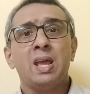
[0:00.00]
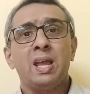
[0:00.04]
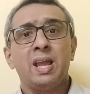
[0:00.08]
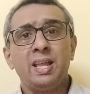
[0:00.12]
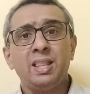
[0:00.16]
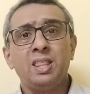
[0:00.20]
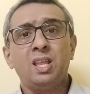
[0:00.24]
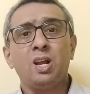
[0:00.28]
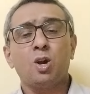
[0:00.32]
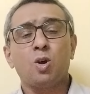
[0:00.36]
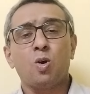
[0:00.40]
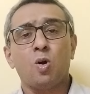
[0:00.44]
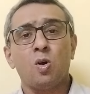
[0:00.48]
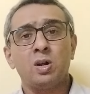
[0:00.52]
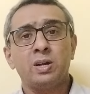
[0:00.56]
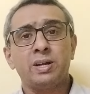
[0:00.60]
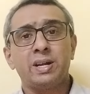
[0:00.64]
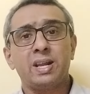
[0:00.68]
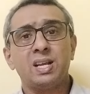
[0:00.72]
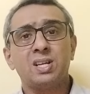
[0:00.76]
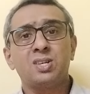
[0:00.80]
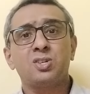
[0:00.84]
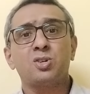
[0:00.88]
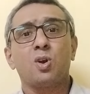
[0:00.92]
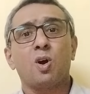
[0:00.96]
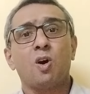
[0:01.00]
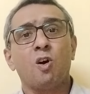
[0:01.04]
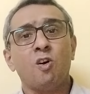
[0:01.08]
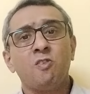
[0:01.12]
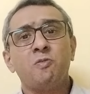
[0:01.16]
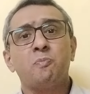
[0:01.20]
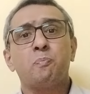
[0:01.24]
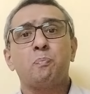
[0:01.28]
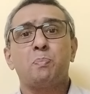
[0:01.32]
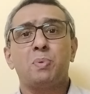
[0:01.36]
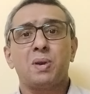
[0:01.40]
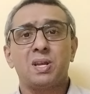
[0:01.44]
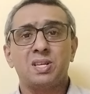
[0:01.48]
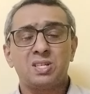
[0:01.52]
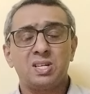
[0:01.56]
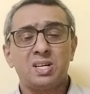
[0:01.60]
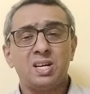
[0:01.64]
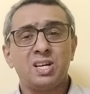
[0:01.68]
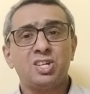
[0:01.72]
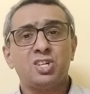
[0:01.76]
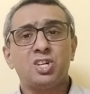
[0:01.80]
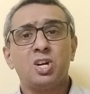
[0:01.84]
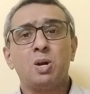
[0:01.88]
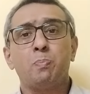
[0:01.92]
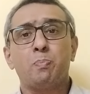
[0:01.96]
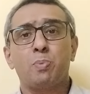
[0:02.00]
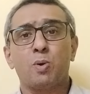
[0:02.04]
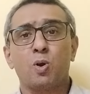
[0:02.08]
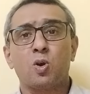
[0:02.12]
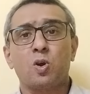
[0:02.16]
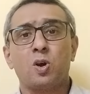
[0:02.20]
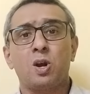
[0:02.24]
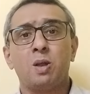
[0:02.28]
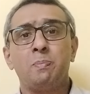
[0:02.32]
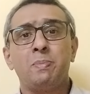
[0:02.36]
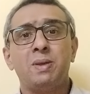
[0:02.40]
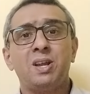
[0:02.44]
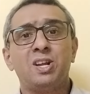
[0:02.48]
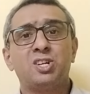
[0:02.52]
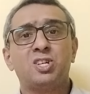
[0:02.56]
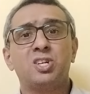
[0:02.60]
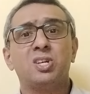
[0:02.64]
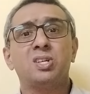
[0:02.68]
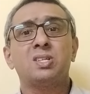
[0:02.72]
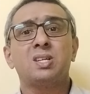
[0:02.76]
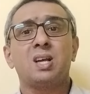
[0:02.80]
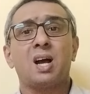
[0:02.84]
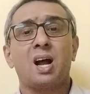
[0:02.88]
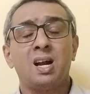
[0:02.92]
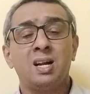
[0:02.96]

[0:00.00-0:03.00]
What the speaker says: in the context of presidential proclamations